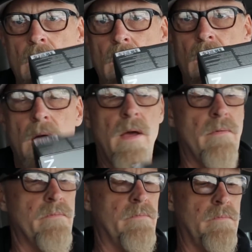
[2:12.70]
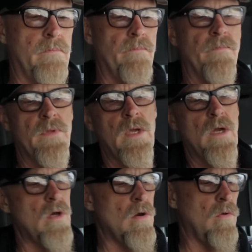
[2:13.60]

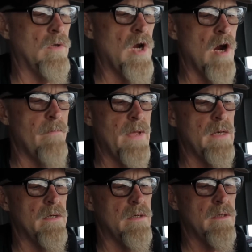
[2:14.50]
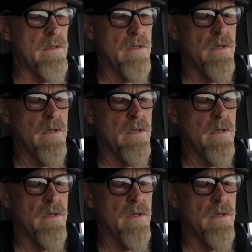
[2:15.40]
the good old Garmin